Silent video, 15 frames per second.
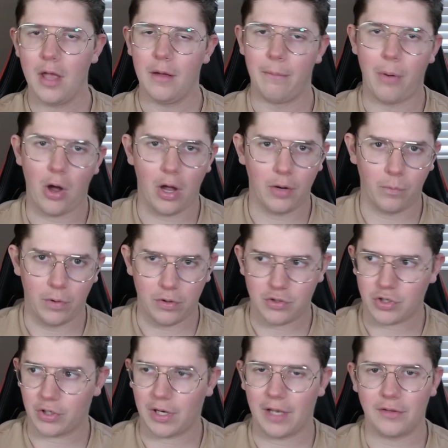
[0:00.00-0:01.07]
But when you
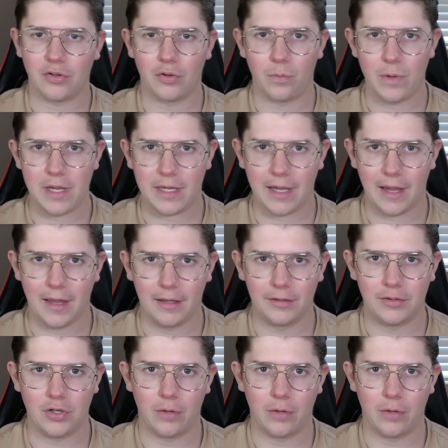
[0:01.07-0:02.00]
start getting to the weekend,